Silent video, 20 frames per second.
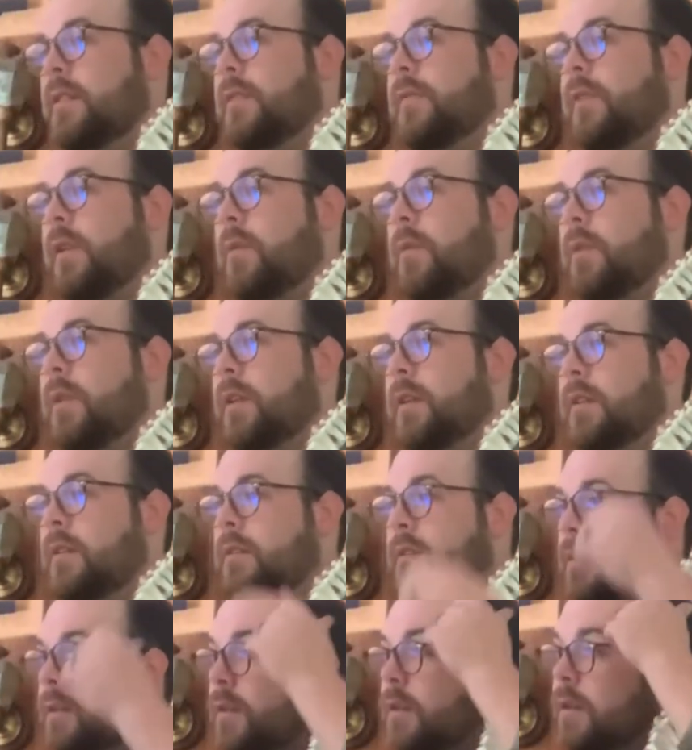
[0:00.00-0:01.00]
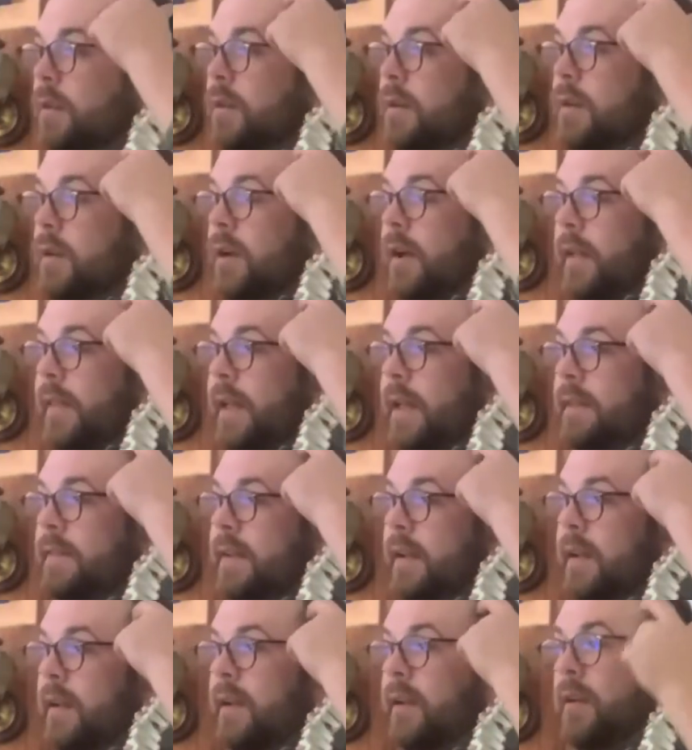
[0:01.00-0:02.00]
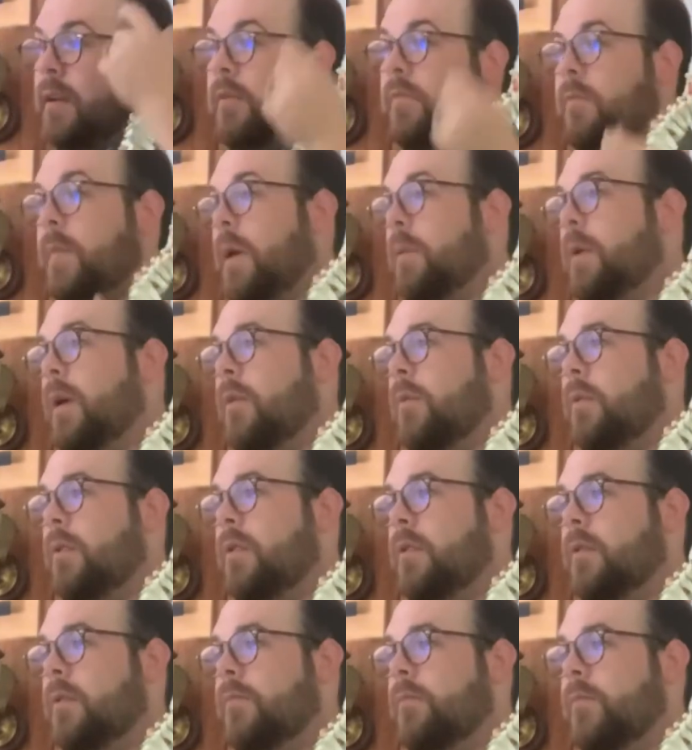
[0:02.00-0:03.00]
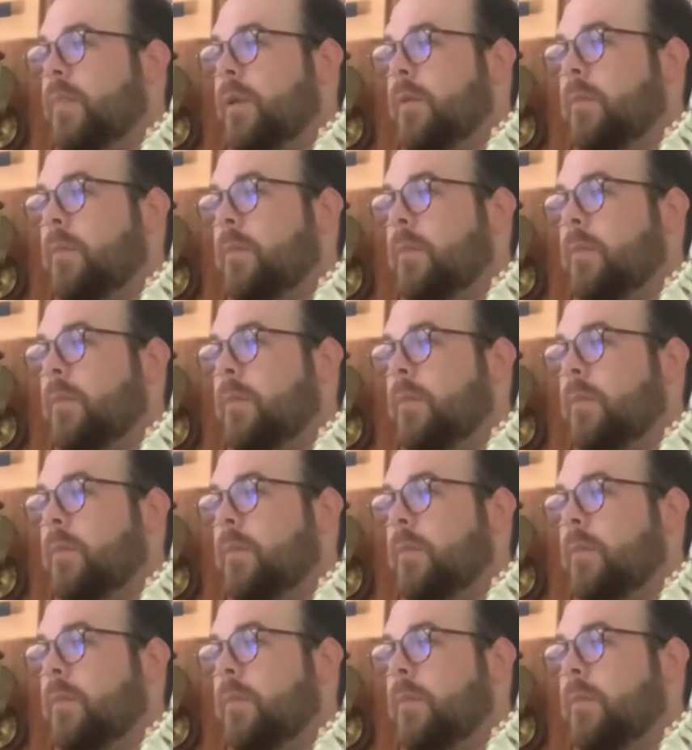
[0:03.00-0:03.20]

If I would have got that taken care of, maybe I would have been